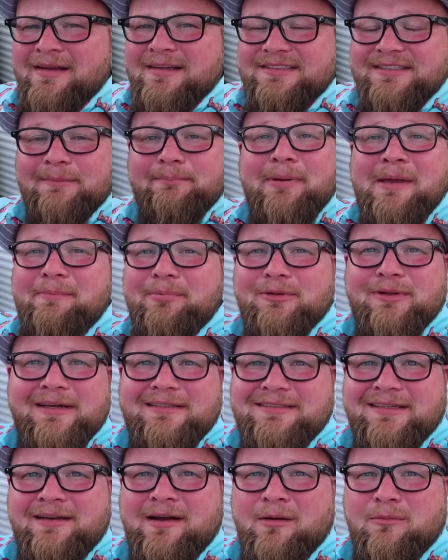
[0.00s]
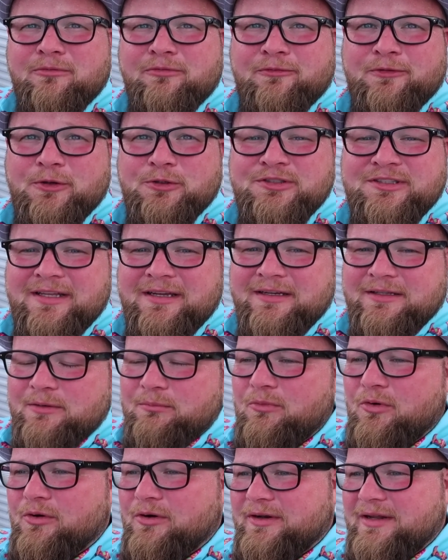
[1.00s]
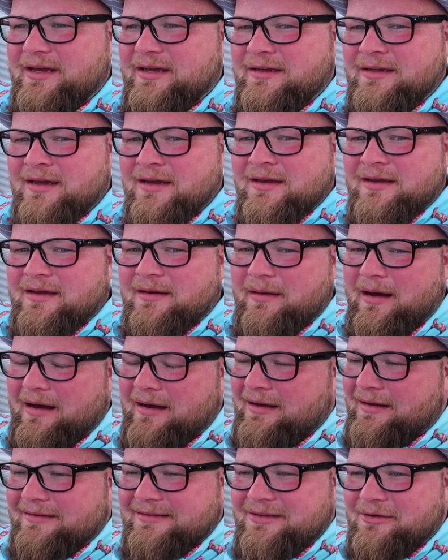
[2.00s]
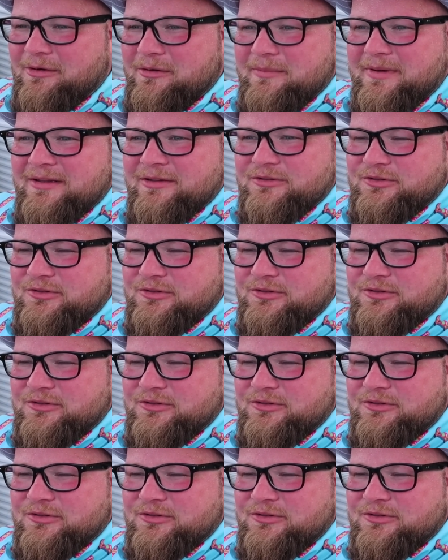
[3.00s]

Some people like to come first thing in the morning, you know what I mean?